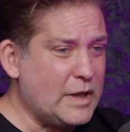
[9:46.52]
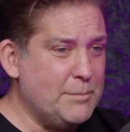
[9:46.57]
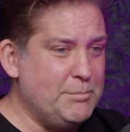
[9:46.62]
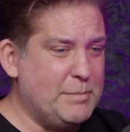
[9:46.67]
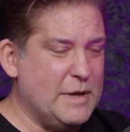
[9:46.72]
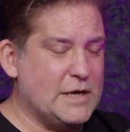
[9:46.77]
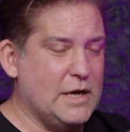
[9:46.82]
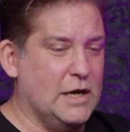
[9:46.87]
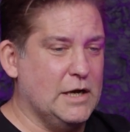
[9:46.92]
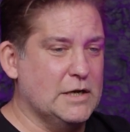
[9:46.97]

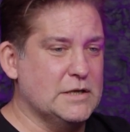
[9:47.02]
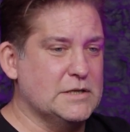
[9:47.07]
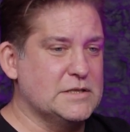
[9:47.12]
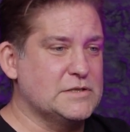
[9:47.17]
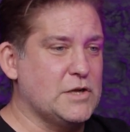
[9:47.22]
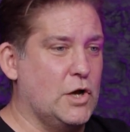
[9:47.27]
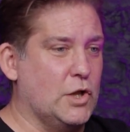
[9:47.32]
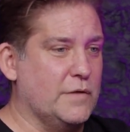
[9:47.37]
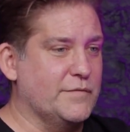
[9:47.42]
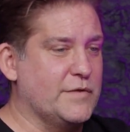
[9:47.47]

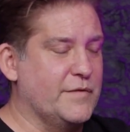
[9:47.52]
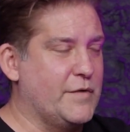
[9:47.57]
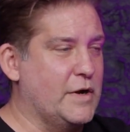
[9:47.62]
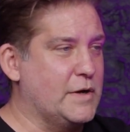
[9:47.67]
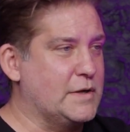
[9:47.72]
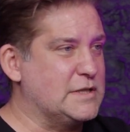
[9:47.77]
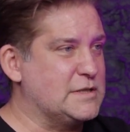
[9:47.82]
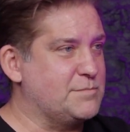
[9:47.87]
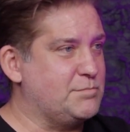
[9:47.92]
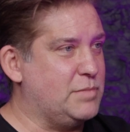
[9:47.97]
because all of the
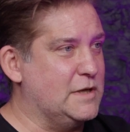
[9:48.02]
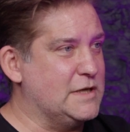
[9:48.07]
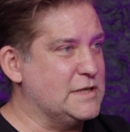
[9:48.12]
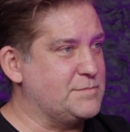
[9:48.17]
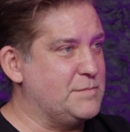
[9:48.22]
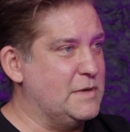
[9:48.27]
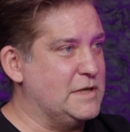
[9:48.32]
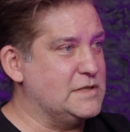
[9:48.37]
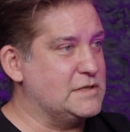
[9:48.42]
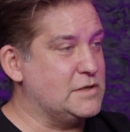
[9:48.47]
various
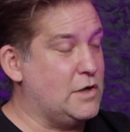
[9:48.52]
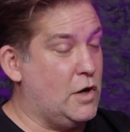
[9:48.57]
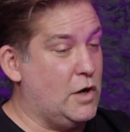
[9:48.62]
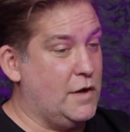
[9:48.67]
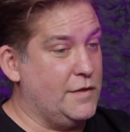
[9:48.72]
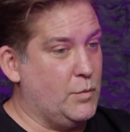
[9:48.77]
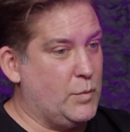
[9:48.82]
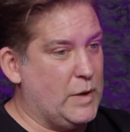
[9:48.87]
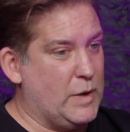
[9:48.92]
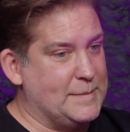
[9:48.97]
placements
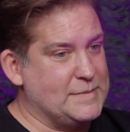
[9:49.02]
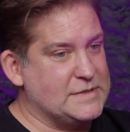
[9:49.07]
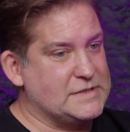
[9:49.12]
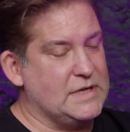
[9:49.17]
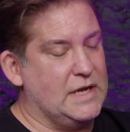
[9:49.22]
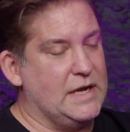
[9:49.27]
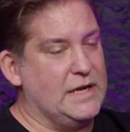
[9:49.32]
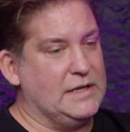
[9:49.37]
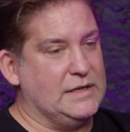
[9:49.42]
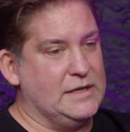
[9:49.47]
on the
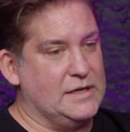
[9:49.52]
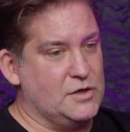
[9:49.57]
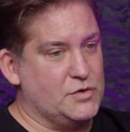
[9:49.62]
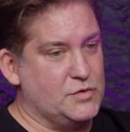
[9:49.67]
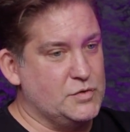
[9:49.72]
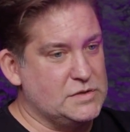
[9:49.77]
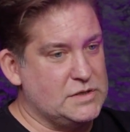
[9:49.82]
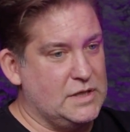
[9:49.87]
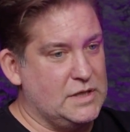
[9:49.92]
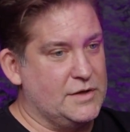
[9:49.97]
website and in our
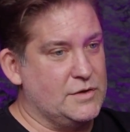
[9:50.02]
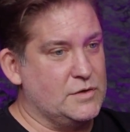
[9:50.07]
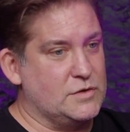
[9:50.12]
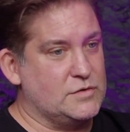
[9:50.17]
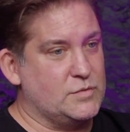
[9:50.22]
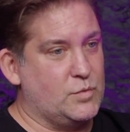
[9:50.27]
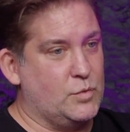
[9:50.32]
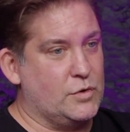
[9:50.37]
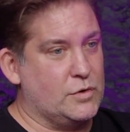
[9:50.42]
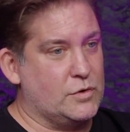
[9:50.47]

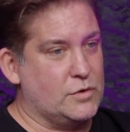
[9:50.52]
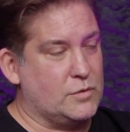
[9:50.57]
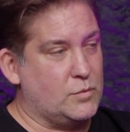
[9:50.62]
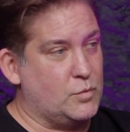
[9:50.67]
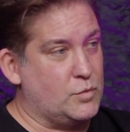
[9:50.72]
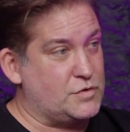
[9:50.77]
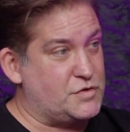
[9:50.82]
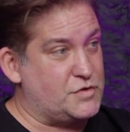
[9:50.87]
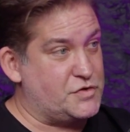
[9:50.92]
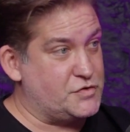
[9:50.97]
newsletters were
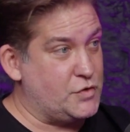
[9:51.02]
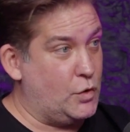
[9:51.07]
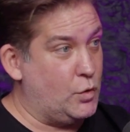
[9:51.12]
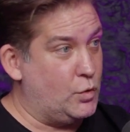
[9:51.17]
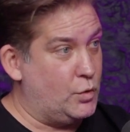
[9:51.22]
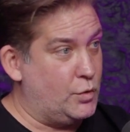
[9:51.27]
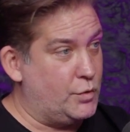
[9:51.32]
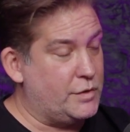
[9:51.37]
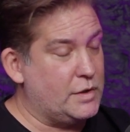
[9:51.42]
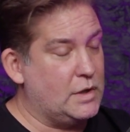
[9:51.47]
were
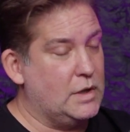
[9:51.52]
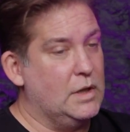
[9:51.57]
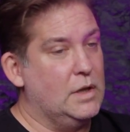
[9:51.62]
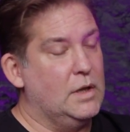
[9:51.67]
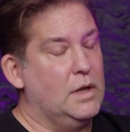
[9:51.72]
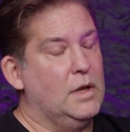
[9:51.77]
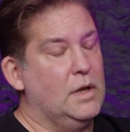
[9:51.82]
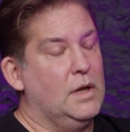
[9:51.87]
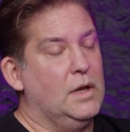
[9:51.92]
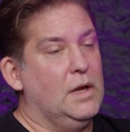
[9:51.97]
sold
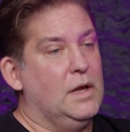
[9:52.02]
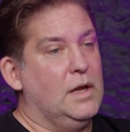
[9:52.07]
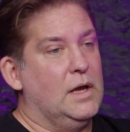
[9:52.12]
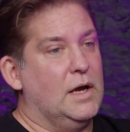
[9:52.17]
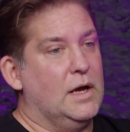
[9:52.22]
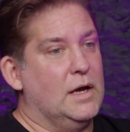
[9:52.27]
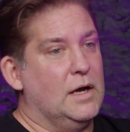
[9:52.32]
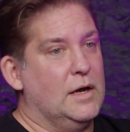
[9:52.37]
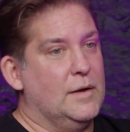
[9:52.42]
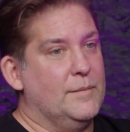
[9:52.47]

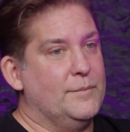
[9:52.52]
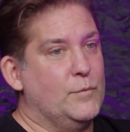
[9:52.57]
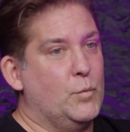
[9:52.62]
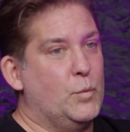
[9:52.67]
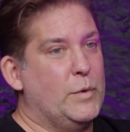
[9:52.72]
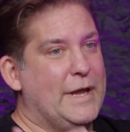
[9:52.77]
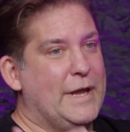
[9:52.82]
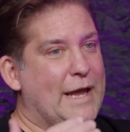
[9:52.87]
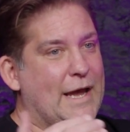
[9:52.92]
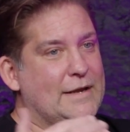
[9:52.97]
um,
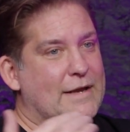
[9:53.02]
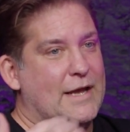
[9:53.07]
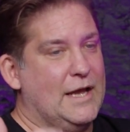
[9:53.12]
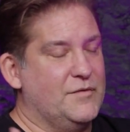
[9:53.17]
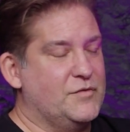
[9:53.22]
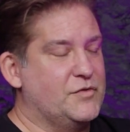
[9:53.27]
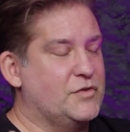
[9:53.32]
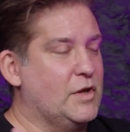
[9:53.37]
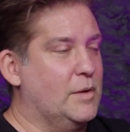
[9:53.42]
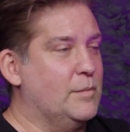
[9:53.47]
we had to
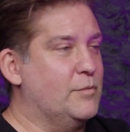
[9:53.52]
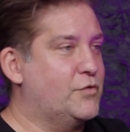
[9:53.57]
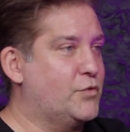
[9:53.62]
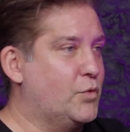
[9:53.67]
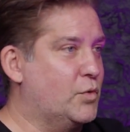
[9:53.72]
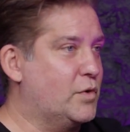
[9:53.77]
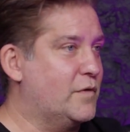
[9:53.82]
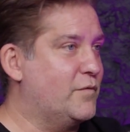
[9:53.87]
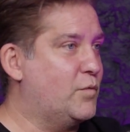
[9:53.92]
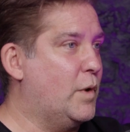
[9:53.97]
have some
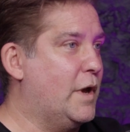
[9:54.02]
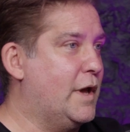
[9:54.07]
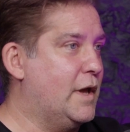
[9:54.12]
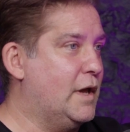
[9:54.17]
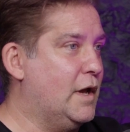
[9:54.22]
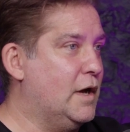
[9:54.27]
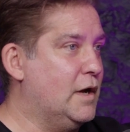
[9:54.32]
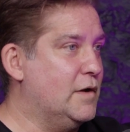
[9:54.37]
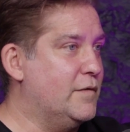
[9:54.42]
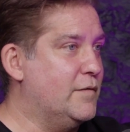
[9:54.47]
sort of
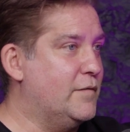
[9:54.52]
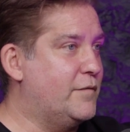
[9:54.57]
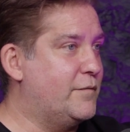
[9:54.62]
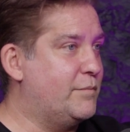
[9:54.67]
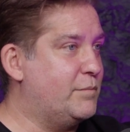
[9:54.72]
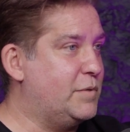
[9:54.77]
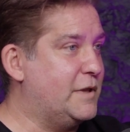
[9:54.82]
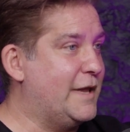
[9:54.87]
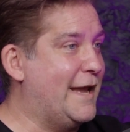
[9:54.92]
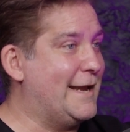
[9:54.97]
way of
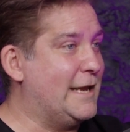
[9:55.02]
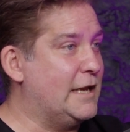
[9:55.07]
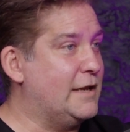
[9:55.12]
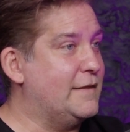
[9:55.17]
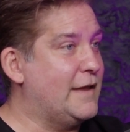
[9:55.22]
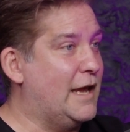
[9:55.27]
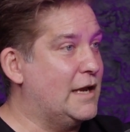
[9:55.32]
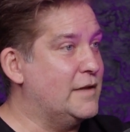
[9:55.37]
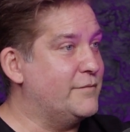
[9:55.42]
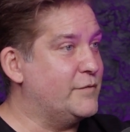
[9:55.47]

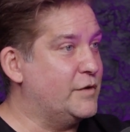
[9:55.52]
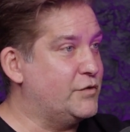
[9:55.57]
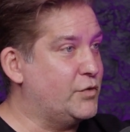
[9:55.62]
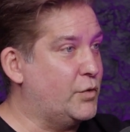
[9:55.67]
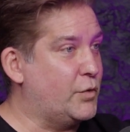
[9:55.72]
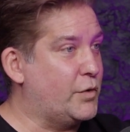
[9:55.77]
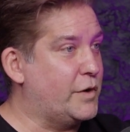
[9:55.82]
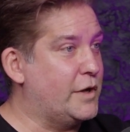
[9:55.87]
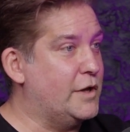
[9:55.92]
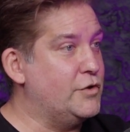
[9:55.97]
planning that
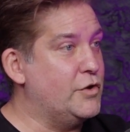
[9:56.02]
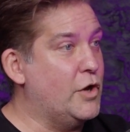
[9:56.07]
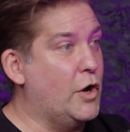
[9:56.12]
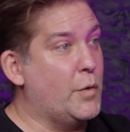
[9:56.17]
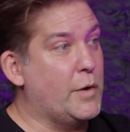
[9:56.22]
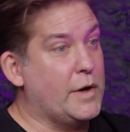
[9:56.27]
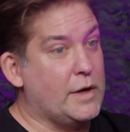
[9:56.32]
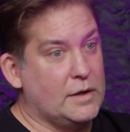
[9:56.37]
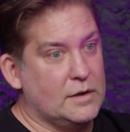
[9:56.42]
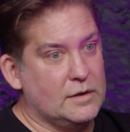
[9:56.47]
inventory and
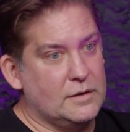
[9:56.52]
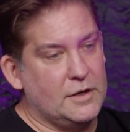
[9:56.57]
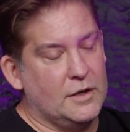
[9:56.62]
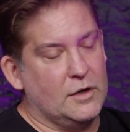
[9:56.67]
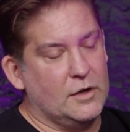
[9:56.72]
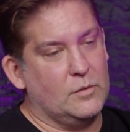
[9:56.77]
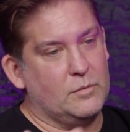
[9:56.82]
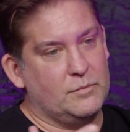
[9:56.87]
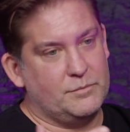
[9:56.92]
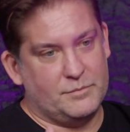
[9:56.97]
knowing, you
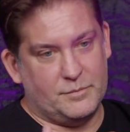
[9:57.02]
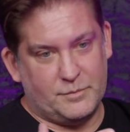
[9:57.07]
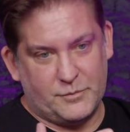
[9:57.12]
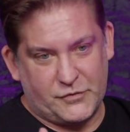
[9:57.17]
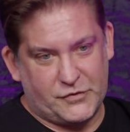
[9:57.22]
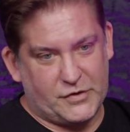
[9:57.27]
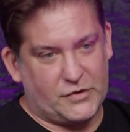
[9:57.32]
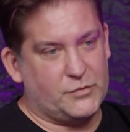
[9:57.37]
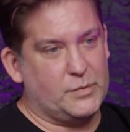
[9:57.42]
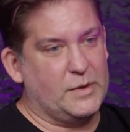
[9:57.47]
know,
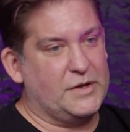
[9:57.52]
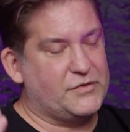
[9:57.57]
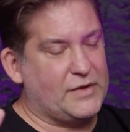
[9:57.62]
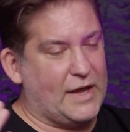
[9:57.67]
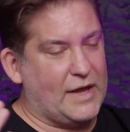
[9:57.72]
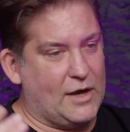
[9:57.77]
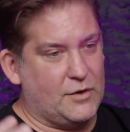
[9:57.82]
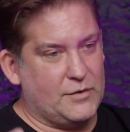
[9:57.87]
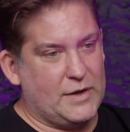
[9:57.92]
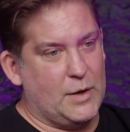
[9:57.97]
six weeks
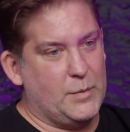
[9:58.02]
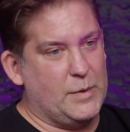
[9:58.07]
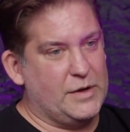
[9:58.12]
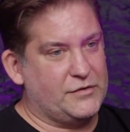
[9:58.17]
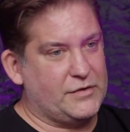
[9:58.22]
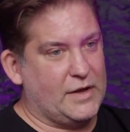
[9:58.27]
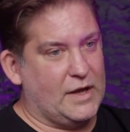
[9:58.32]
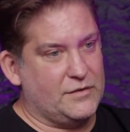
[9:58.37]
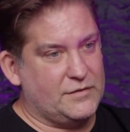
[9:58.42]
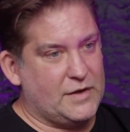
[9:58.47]
out, eight
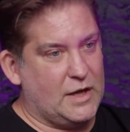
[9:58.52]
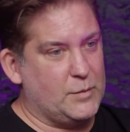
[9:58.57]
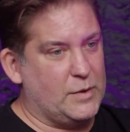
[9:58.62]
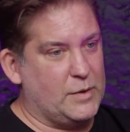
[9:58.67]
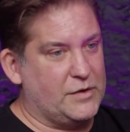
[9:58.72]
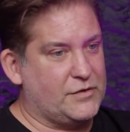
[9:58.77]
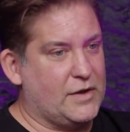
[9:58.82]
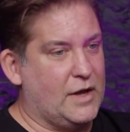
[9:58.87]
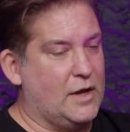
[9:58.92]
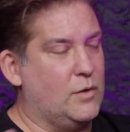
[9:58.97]
weeks out, ten
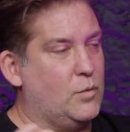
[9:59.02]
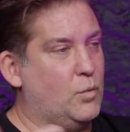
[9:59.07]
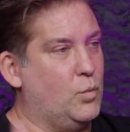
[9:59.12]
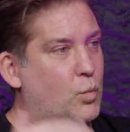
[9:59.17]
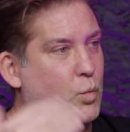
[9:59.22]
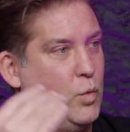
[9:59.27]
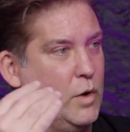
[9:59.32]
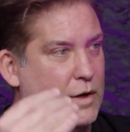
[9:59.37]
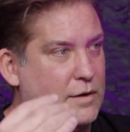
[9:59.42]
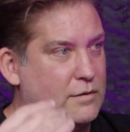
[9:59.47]
weeks out,
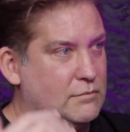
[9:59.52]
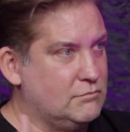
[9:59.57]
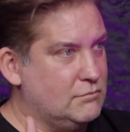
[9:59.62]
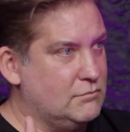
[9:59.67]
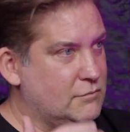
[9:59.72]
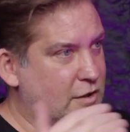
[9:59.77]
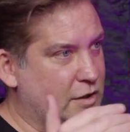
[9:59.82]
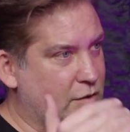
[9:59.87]
what you